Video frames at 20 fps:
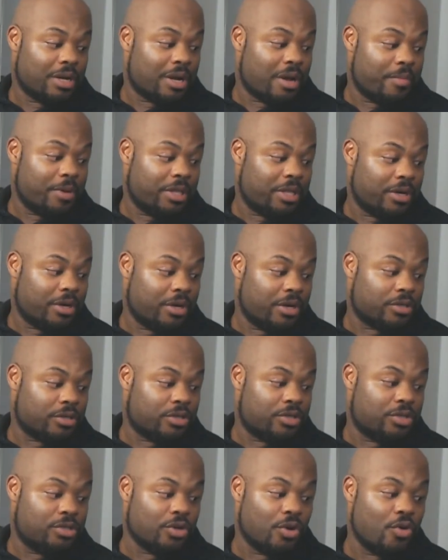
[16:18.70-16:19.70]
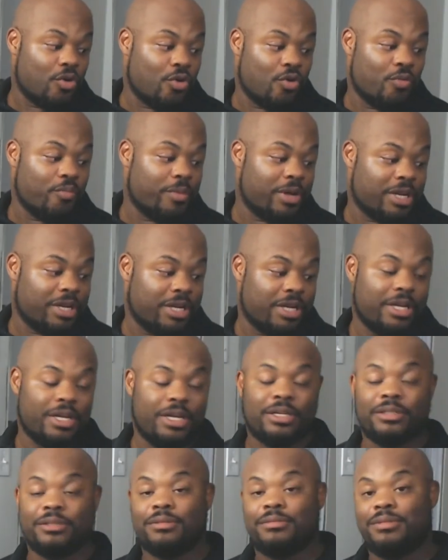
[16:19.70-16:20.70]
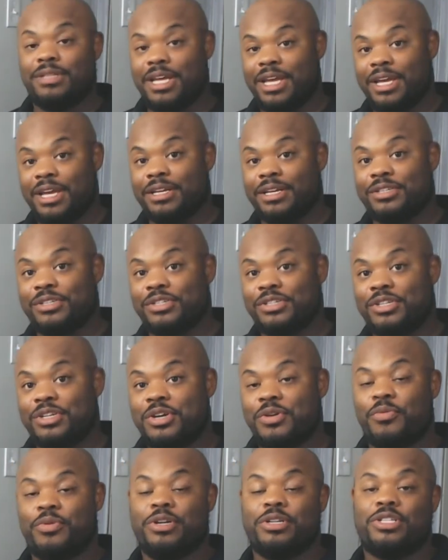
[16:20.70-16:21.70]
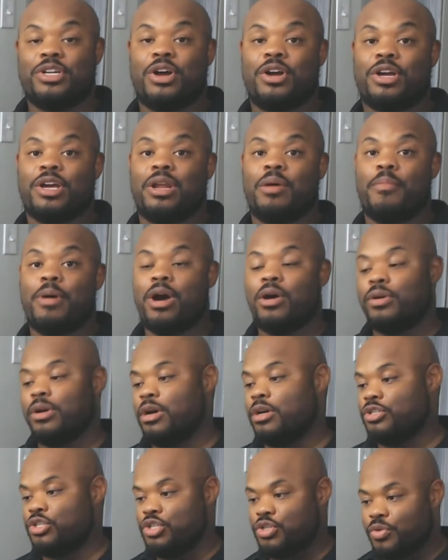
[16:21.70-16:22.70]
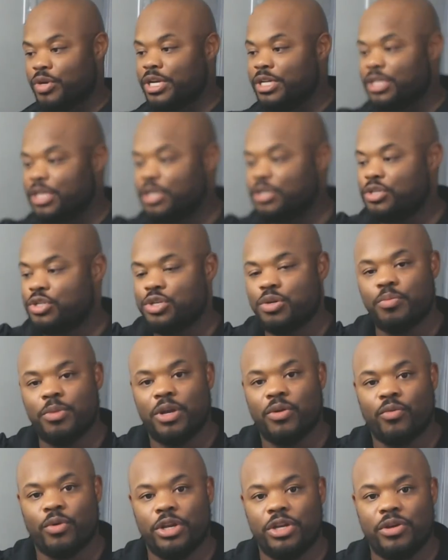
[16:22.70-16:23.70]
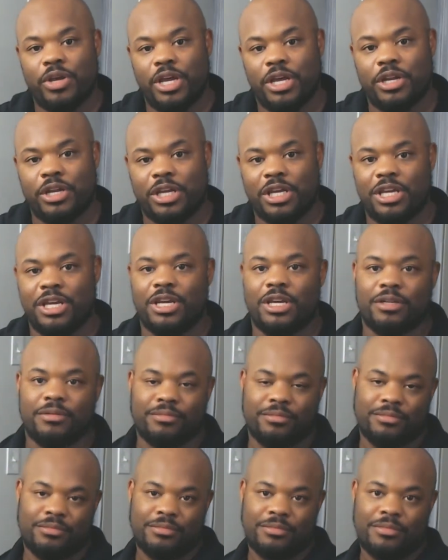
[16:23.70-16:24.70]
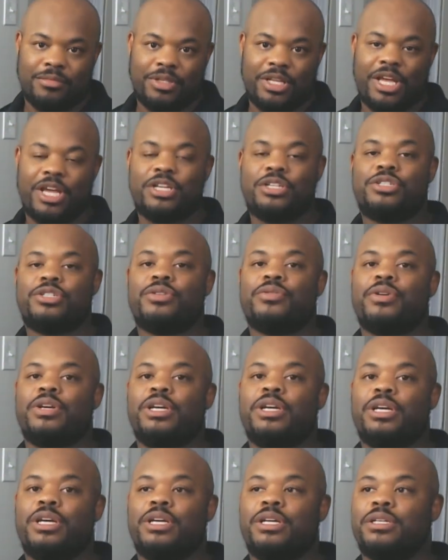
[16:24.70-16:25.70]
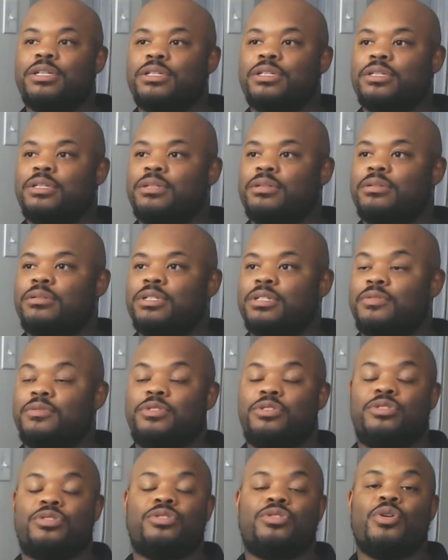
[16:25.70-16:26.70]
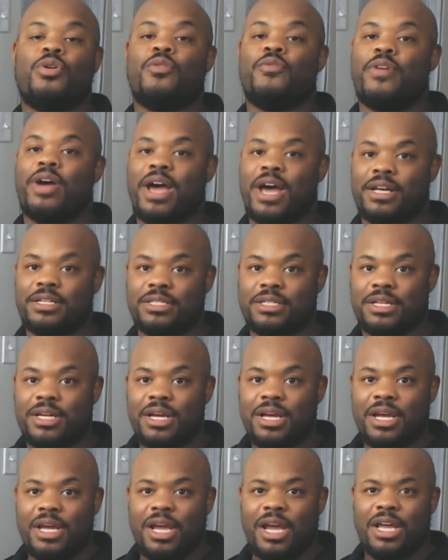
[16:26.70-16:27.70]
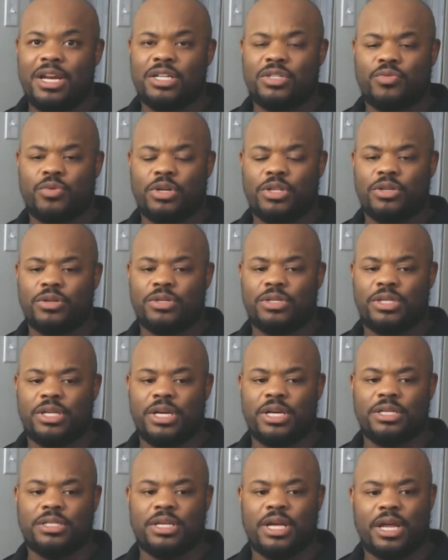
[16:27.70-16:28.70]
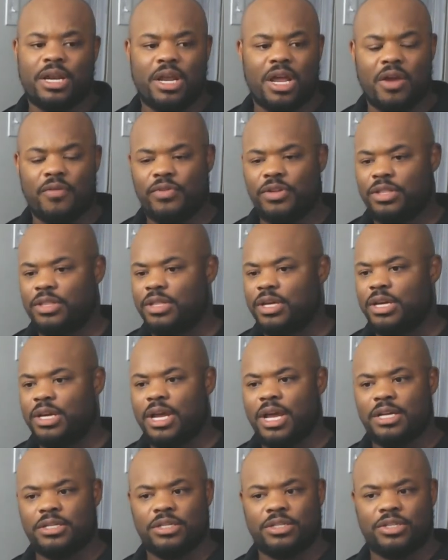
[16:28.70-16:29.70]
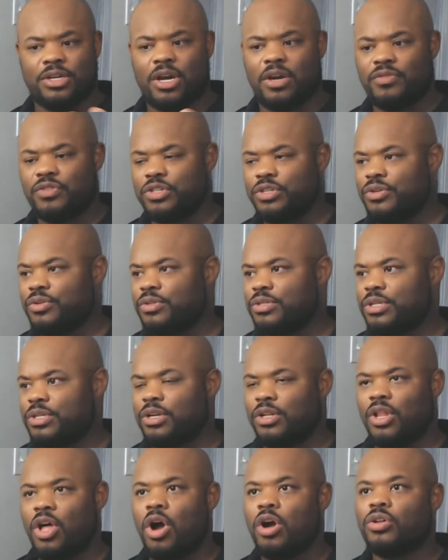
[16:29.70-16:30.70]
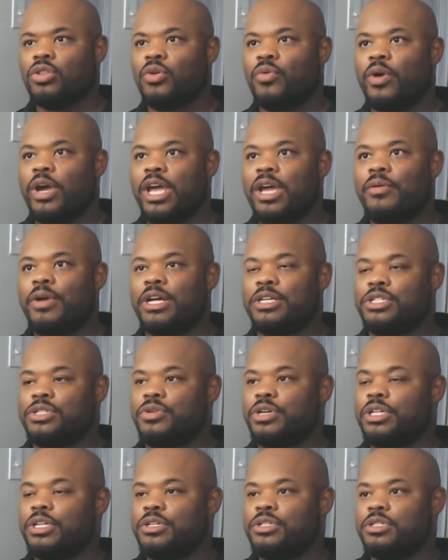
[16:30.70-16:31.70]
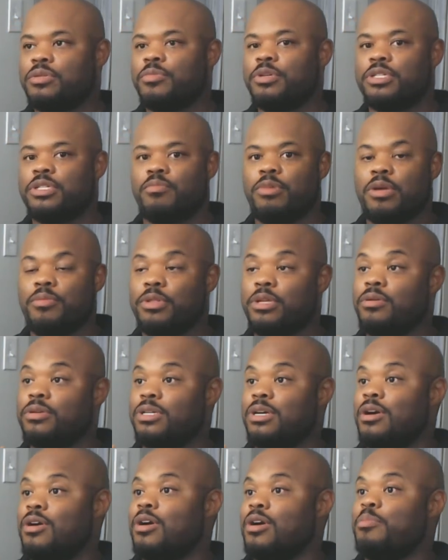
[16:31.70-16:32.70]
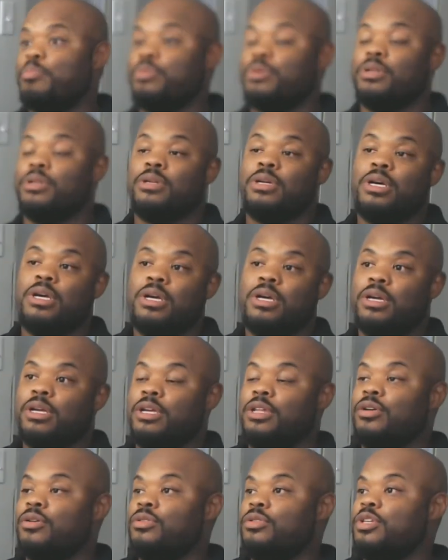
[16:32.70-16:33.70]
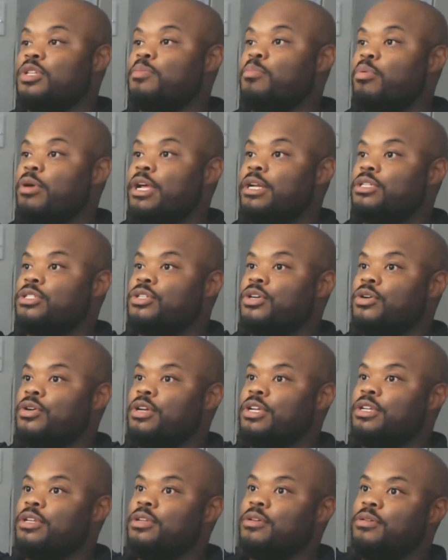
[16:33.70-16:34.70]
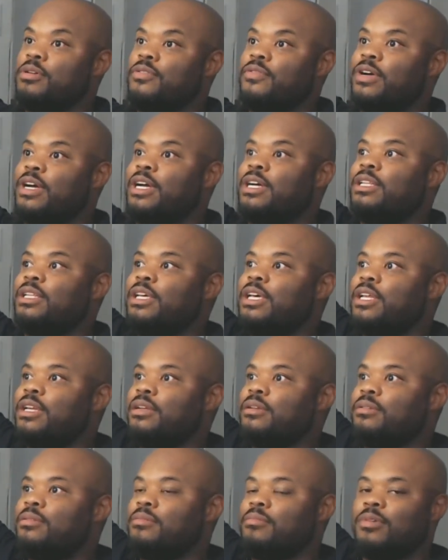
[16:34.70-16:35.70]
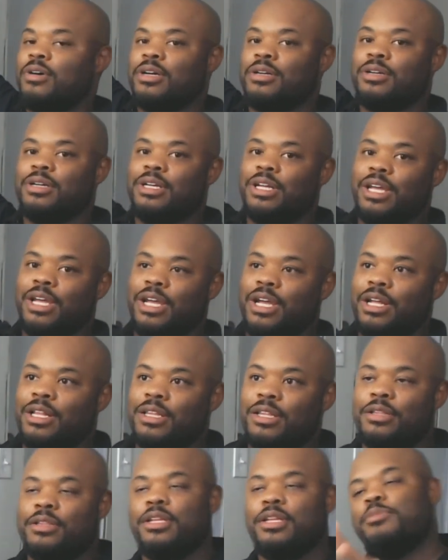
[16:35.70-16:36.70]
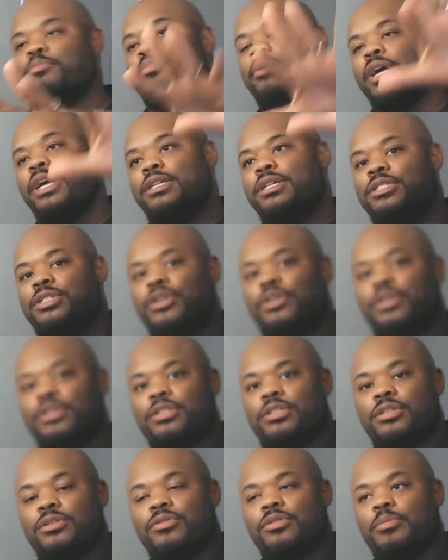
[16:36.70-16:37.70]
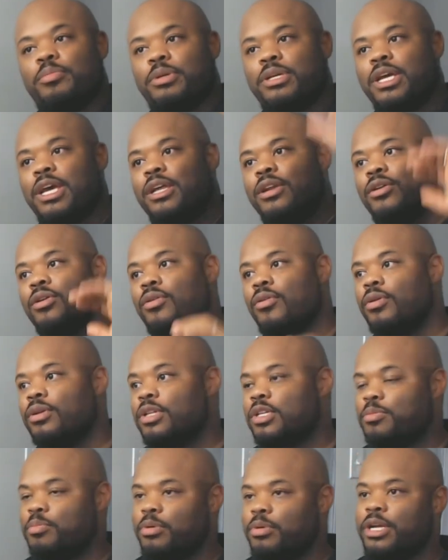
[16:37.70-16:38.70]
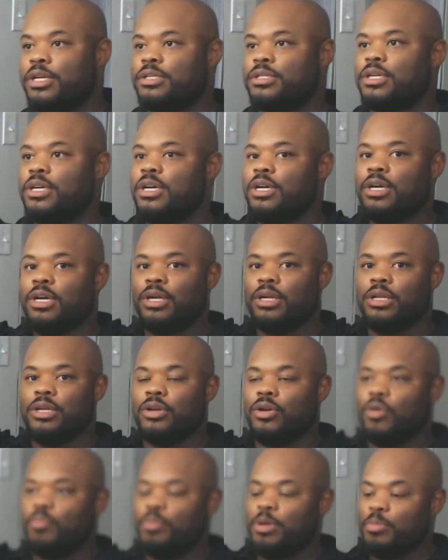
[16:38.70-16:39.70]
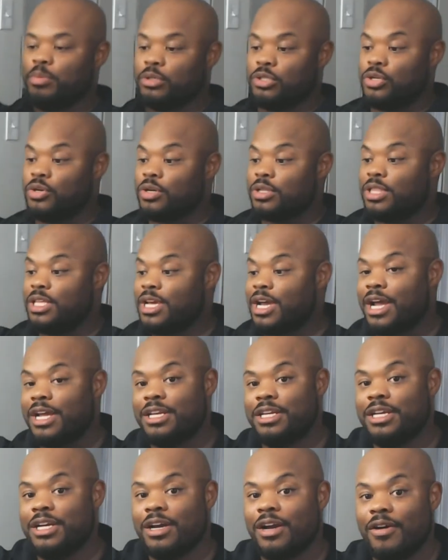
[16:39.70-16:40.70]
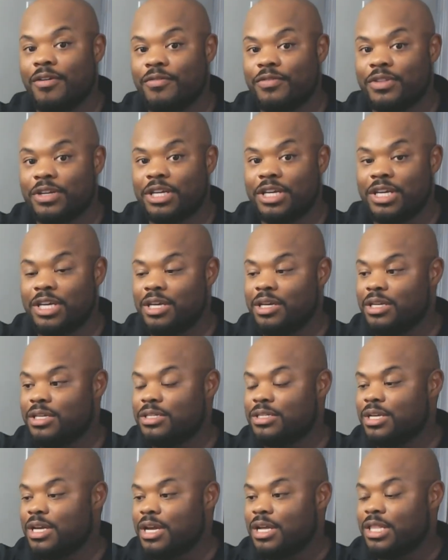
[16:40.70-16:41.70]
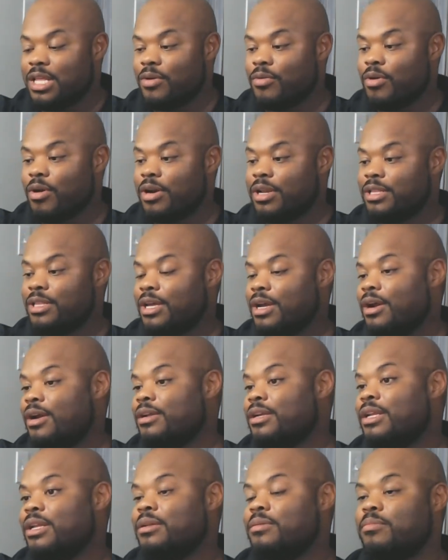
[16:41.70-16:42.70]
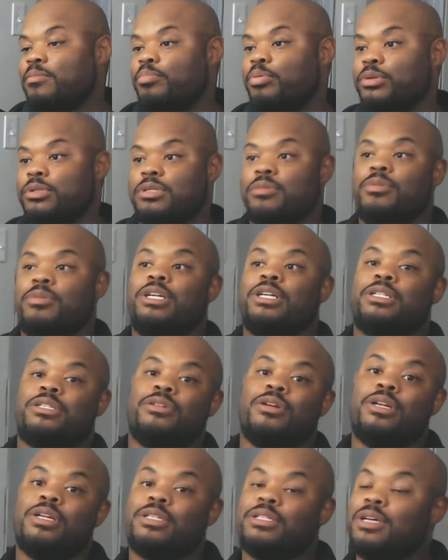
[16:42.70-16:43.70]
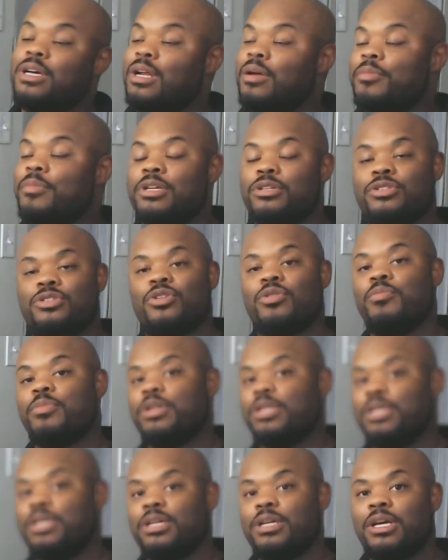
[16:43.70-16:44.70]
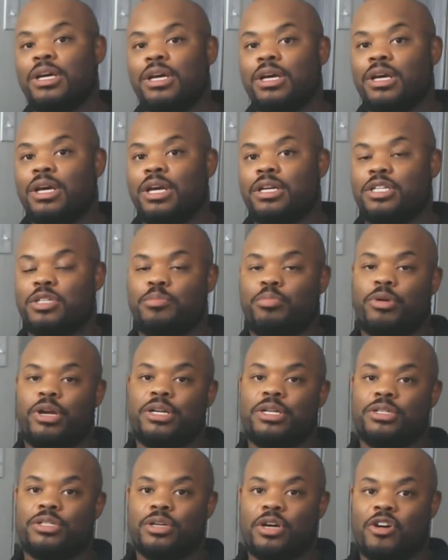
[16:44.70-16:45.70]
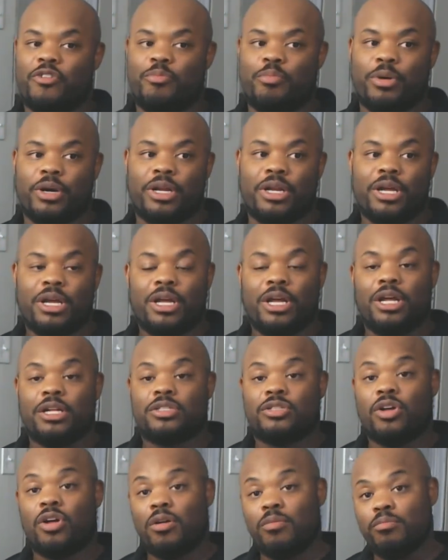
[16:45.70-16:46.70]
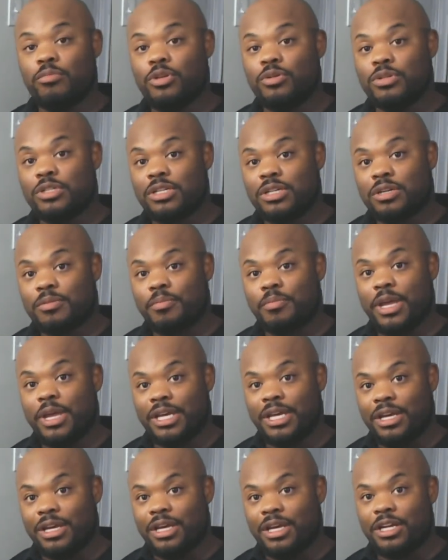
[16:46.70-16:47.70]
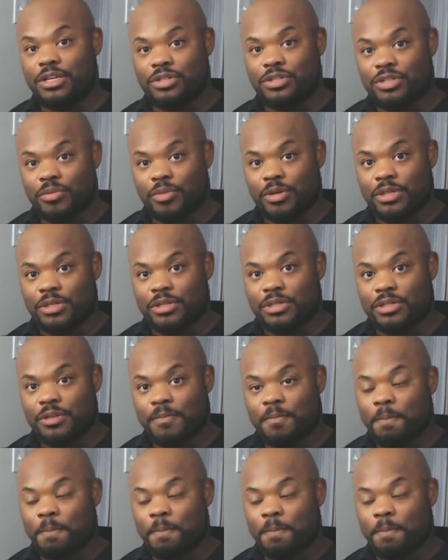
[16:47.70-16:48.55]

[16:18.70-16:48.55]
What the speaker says: there are so many things when you're talking about a stringed instrument where you hit a key. The history is just so vast. And it's one of those things that everything has its offshoots, and along the way we had stringed instruments, and maybe there was a harp, and this branch turned into a violin modern day, and then this branch turned into a piano, and this branch, people took the idea of the keys that were already there and then they put some electronics on. There's so many, it just branches off, but it's all music making instruments.